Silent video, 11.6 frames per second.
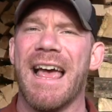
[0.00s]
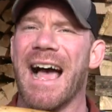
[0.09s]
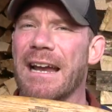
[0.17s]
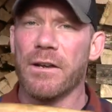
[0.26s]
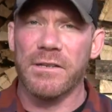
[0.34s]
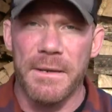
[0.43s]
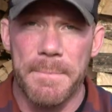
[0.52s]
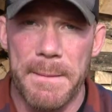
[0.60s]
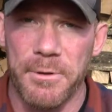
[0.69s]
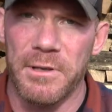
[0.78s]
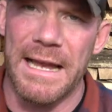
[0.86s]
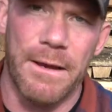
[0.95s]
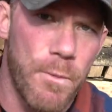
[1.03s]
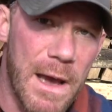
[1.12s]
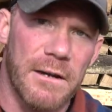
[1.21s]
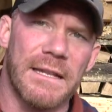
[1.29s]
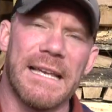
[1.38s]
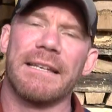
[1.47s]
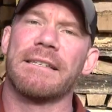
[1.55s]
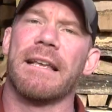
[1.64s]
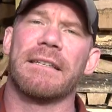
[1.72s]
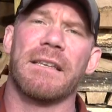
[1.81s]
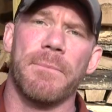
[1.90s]
I know some people like
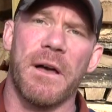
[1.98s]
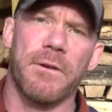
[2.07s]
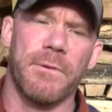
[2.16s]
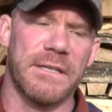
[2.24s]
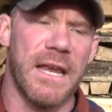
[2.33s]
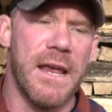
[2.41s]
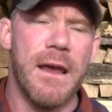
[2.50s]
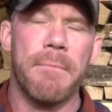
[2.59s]
Wetterlings and some other ones,